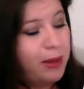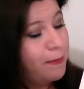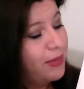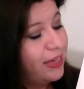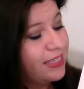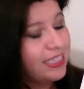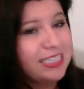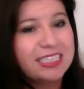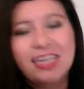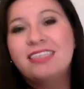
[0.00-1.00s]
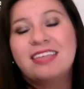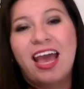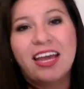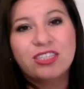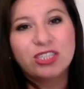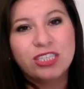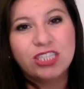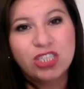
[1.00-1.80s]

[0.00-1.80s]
because it does actually